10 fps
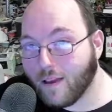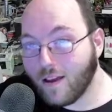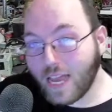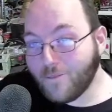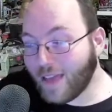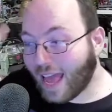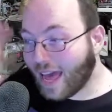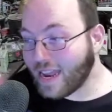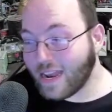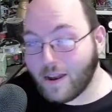If you
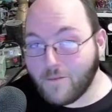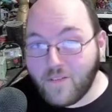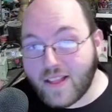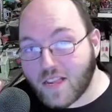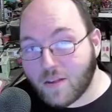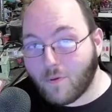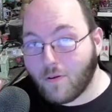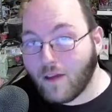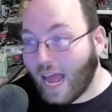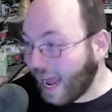add in
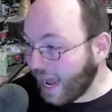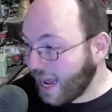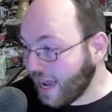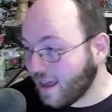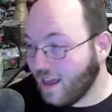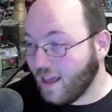invincible, hey,